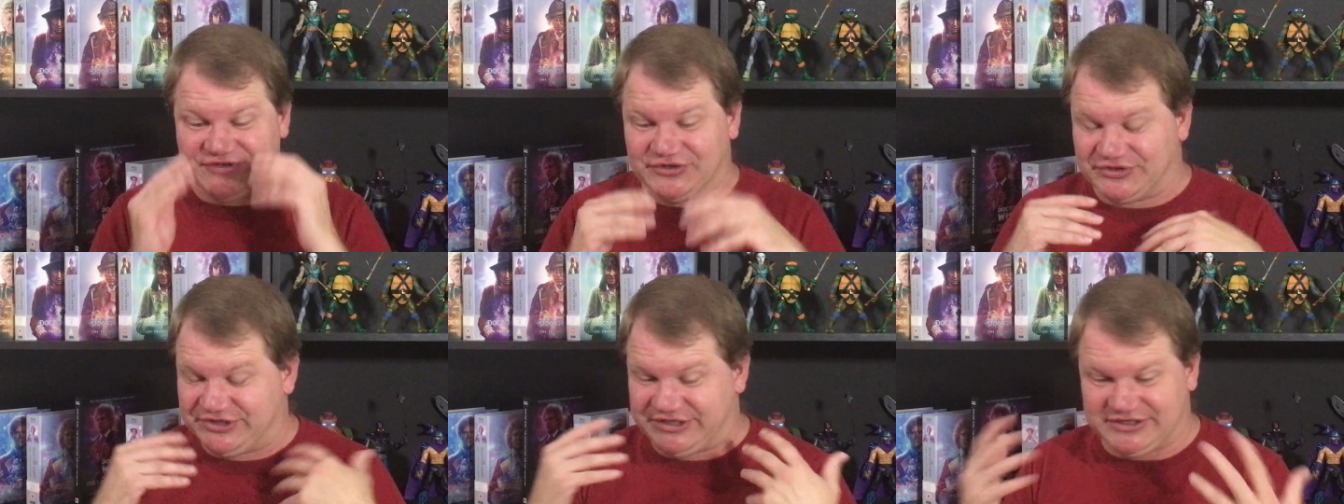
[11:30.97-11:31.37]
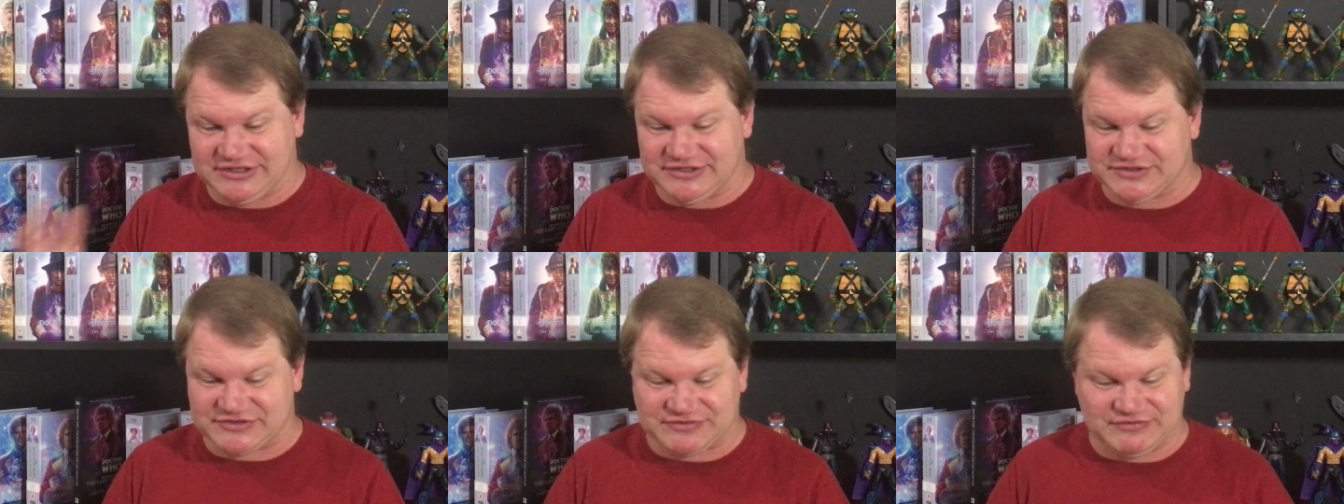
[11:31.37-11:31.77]
Fielding
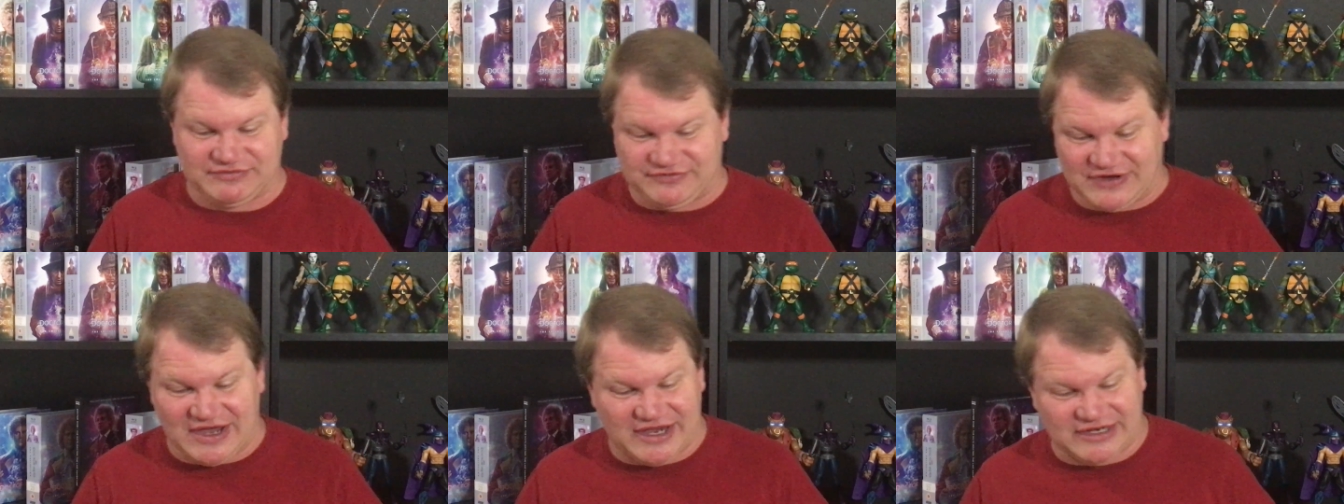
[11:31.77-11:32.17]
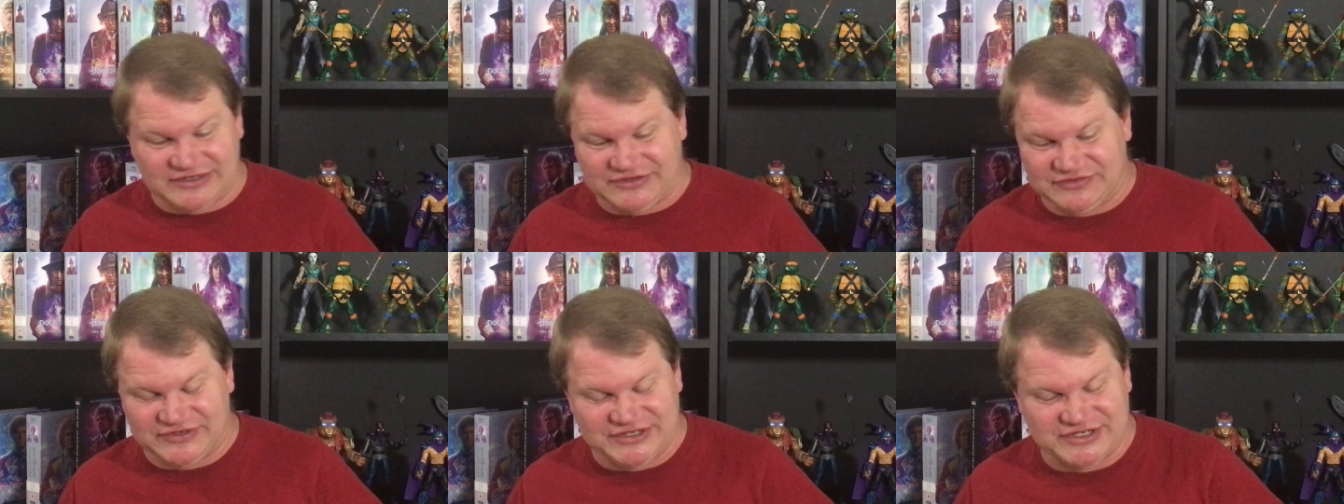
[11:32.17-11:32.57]
is fine
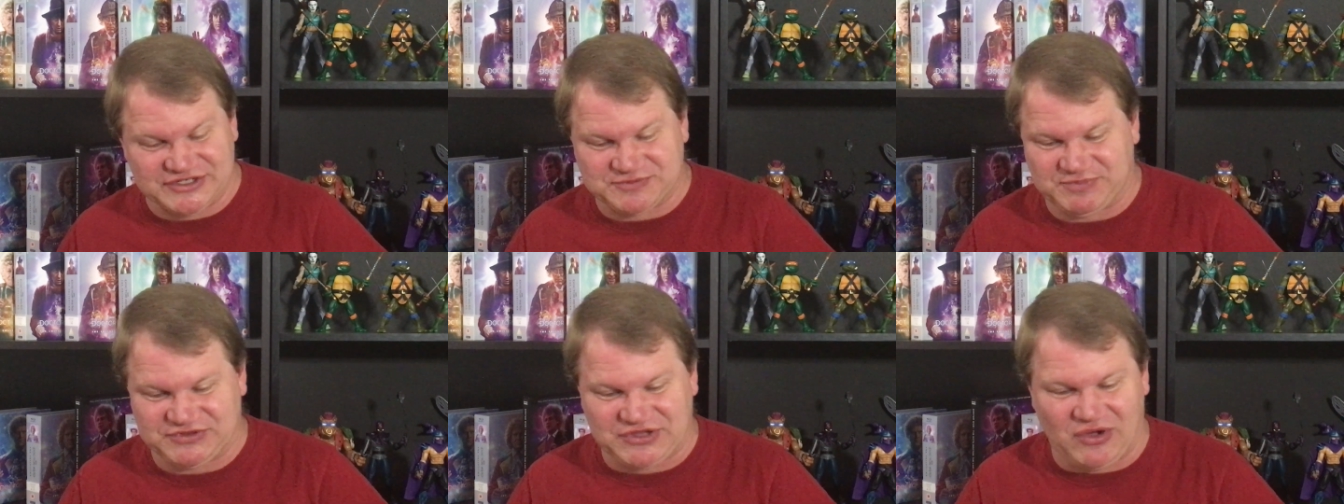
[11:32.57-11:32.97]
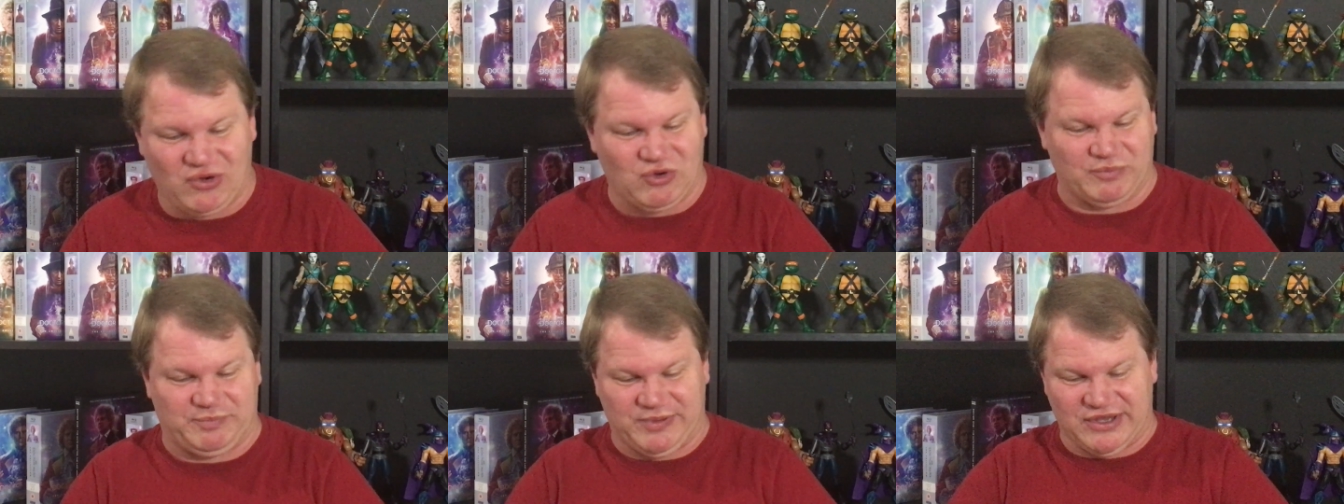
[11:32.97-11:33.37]
in this, but the
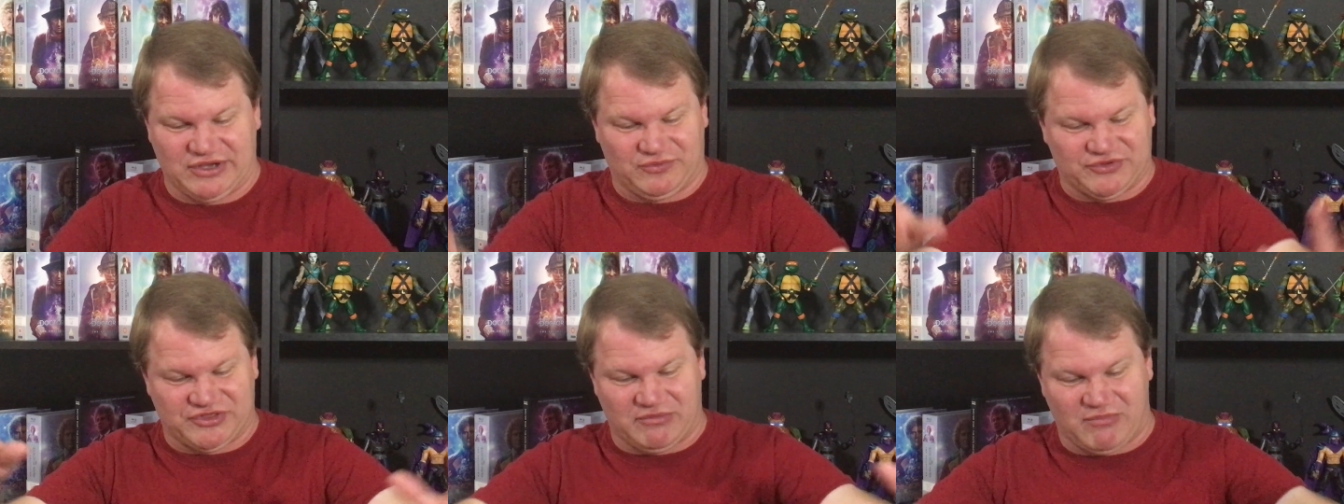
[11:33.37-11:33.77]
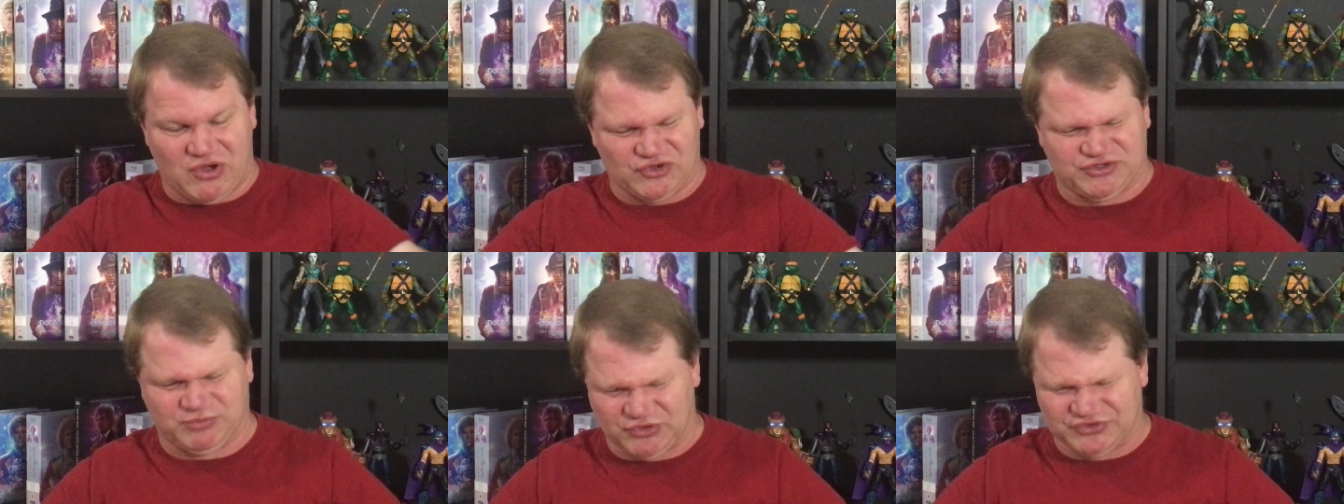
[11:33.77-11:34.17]
whole bit with the
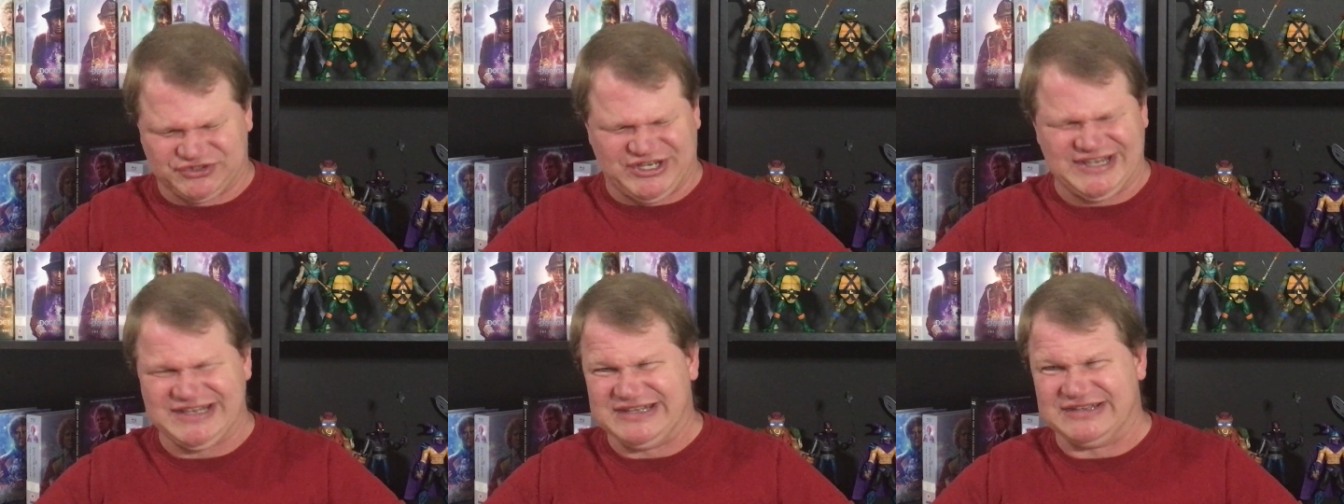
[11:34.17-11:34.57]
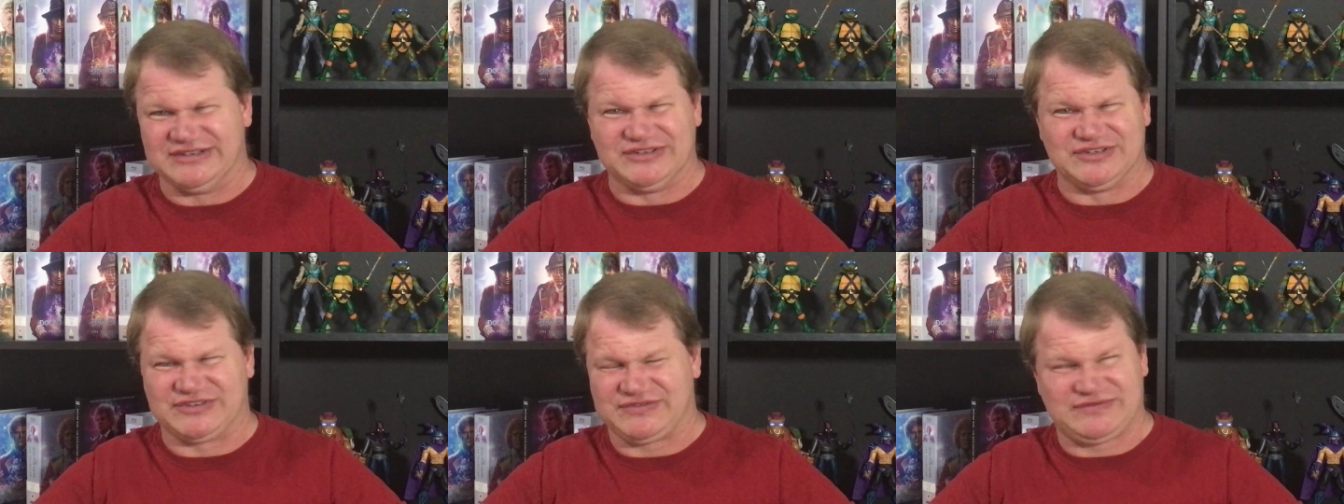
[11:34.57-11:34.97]
multiple
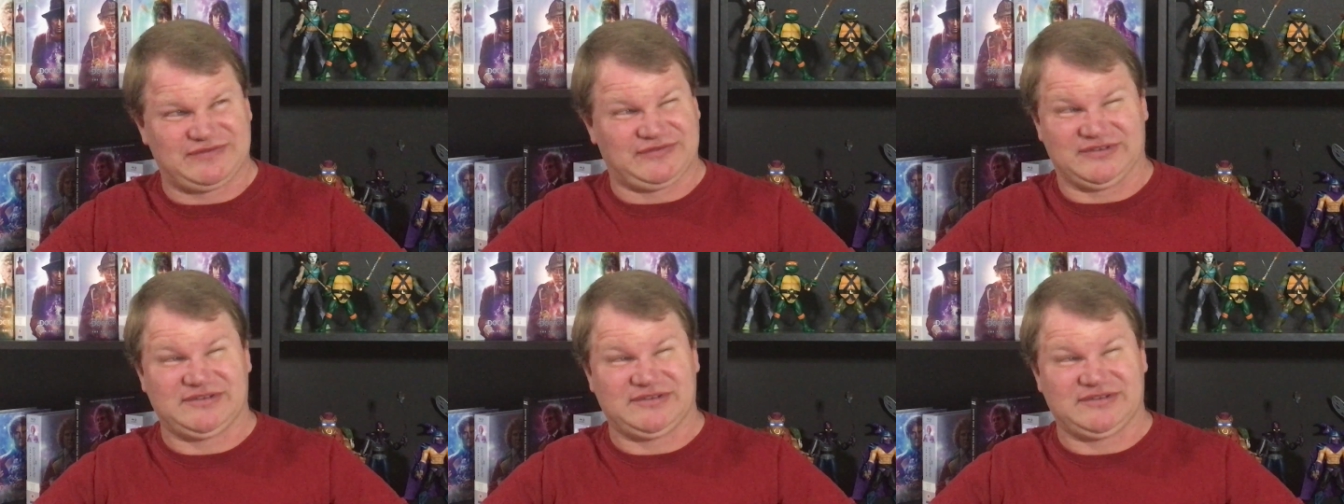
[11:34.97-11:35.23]
Tegans,